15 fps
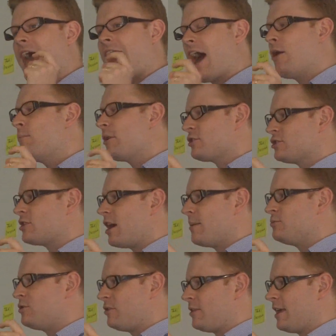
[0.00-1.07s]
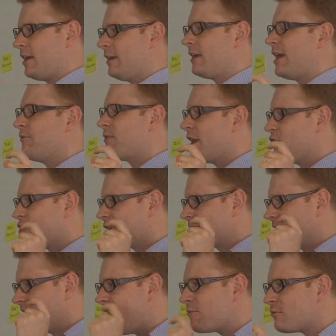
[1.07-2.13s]
how much time do you think, if they
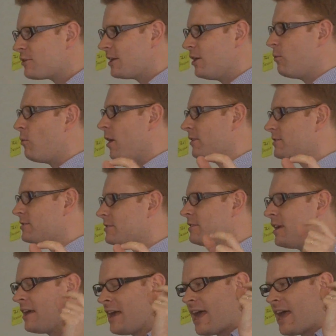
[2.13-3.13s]
just did everything at once